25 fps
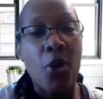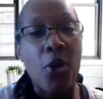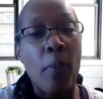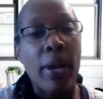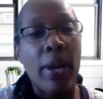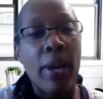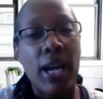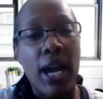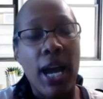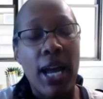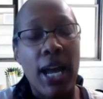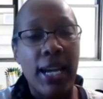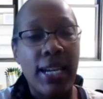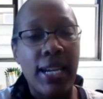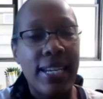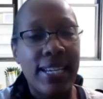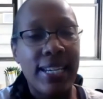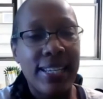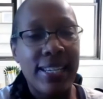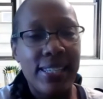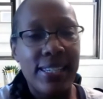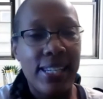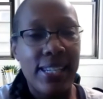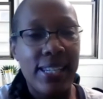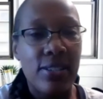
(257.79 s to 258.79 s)
Oh my God. I
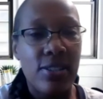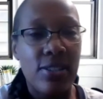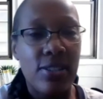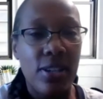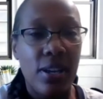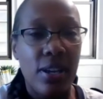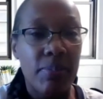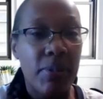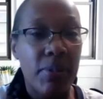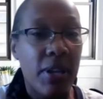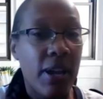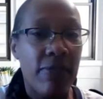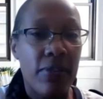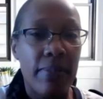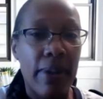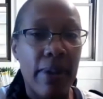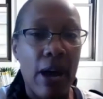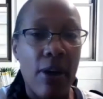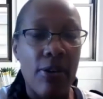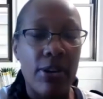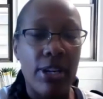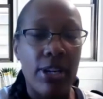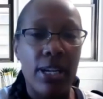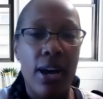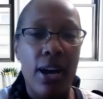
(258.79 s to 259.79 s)
can't say enough
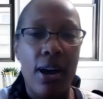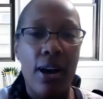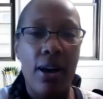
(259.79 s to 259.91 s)
about it.